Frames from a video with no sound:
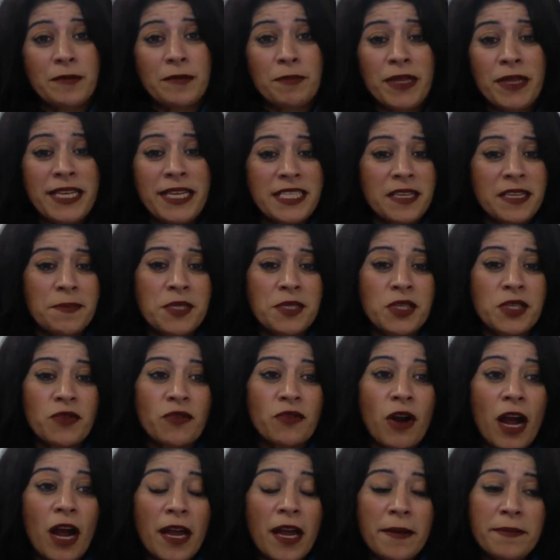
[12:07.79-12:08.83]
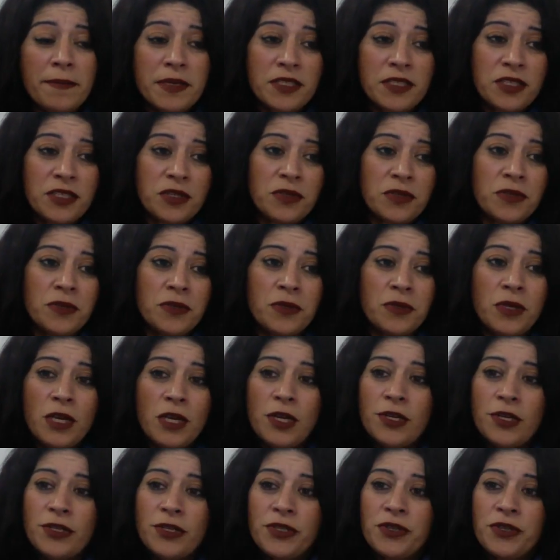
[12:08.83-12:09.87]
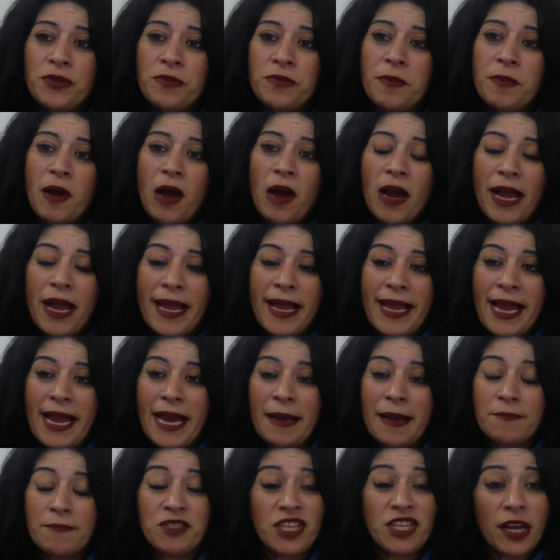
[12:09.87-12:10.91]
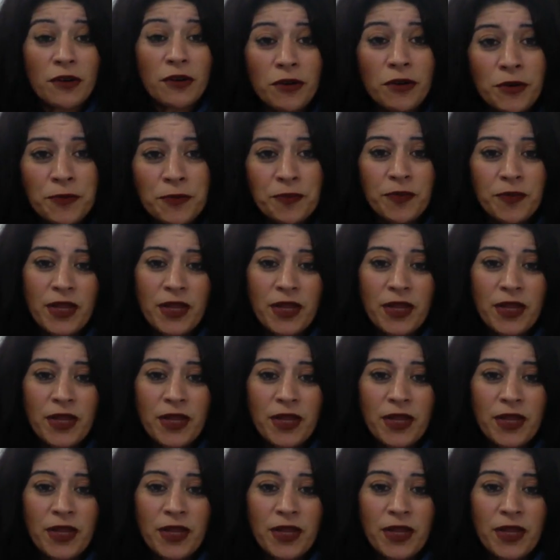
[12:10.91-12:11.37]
please subscribe to my channel,